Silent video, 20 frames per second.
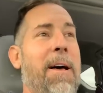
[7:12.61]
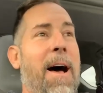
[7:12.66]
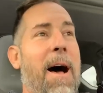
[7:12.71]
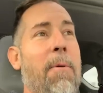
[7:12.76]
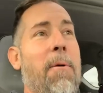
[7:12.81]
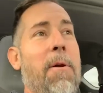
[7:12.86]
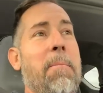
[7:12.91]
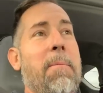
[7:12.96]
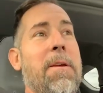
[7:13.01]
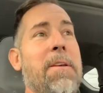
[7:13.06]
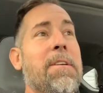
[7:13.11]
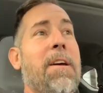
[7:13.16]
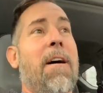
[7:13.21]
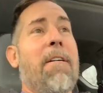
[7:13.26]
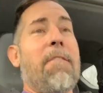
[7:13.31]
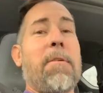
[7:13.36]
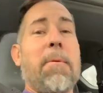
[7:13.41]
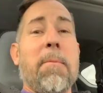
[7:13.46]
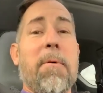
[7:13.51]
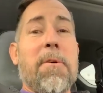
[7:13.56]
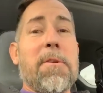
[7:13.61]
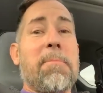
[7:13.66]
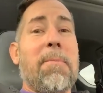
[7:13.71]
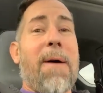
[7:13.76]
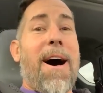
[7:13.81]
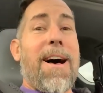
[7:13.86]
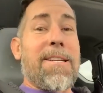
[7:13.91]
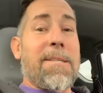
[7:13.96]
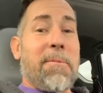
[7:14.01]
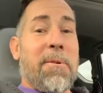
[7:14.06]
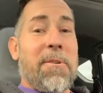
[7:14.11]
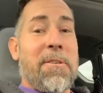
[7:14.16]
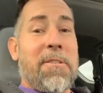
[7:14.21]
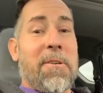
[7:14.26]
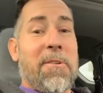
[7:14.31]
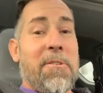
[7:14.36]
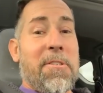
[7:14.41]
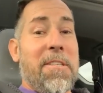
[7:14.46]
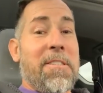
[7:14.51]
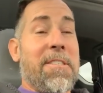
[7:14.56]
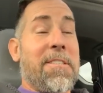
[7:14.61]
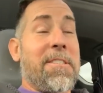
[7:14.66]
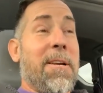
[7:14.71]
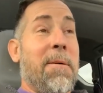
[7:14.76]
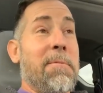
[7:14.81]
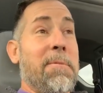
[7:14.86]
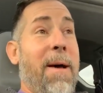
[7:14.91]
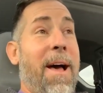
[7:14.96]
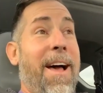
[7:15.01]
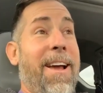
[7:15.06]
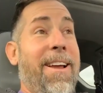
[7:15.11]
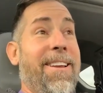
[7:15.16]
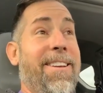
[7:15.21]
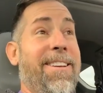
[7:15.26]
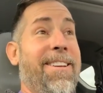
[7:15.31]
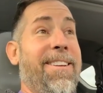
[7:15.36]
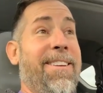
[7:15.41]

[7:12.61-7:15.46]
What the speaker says: I want to be as comfortable as possible until Jesus comes back.